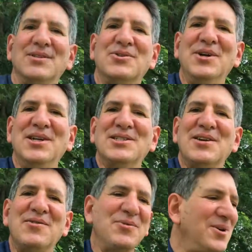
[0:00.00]
Greetings,
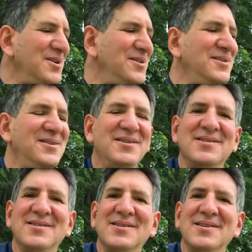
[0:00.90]
everyone.
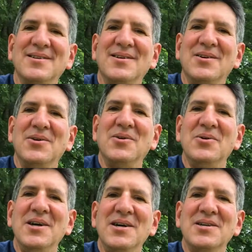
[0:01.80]

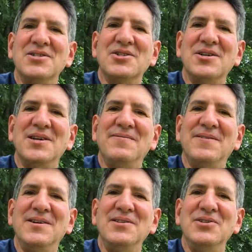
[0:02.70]
Oh yes, trying to
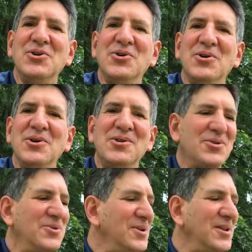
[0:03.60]
find the joy
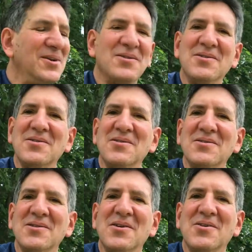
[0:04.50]
through a
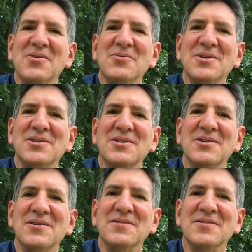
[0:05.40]
long, hard winter.